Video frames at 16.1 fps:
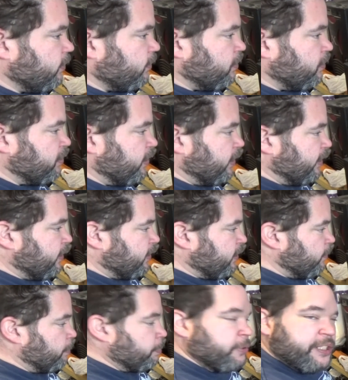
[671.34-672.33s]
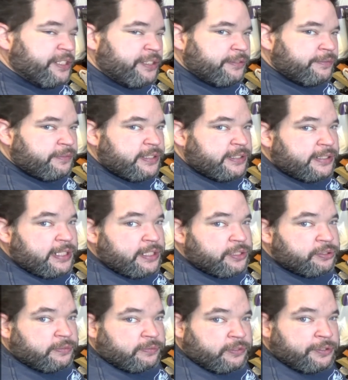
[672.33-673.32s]
Because at least in Britain,
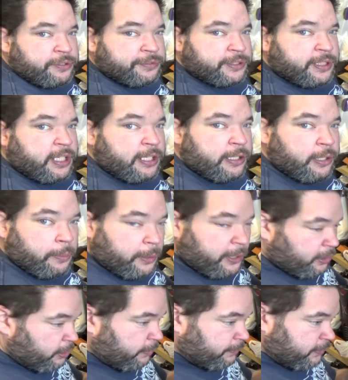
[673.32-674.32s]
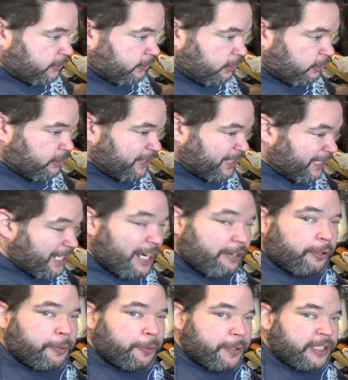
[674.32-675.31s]
residential roads are quite often a lot
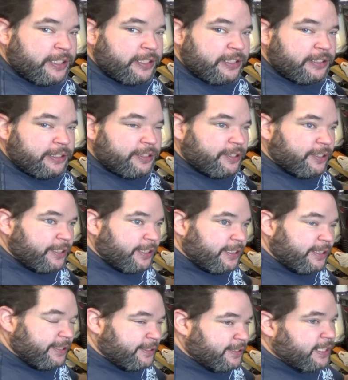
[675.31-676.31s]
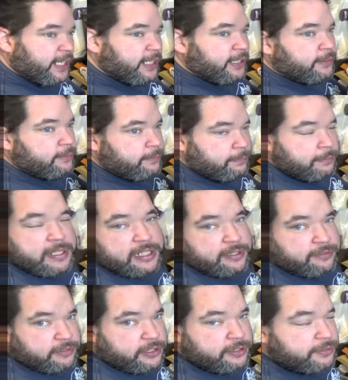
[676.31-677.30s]
narrower than
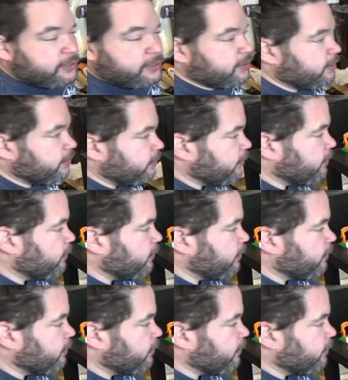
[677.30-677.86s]
main roads.